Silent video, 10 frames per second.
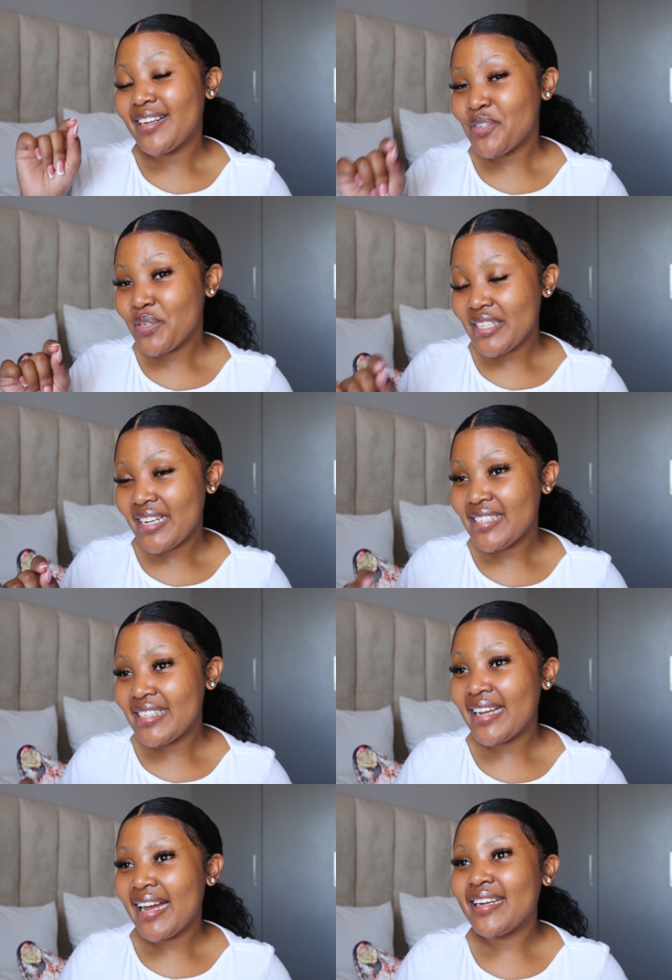
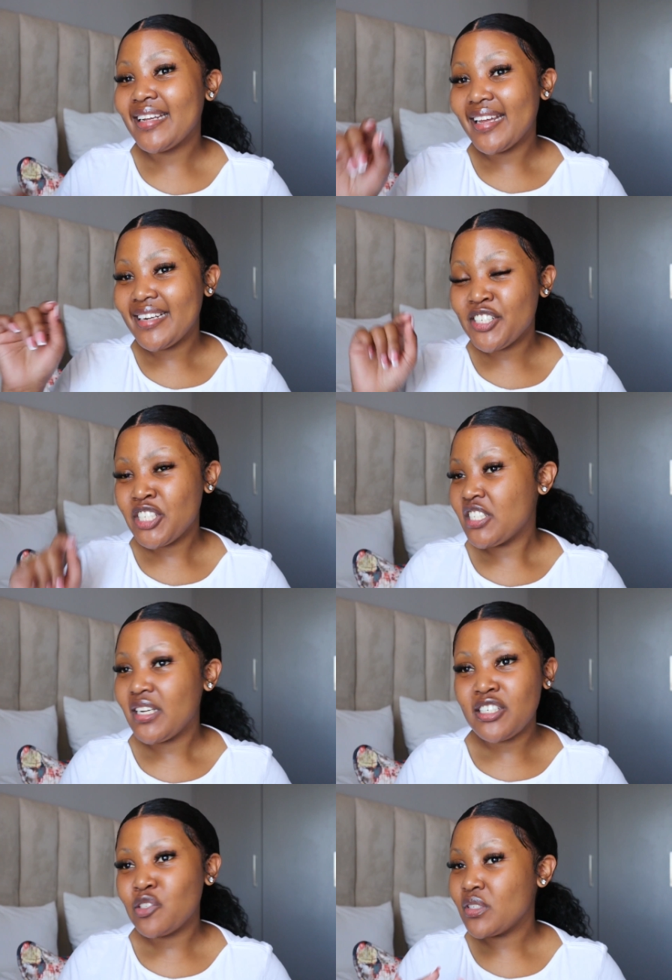can I just change?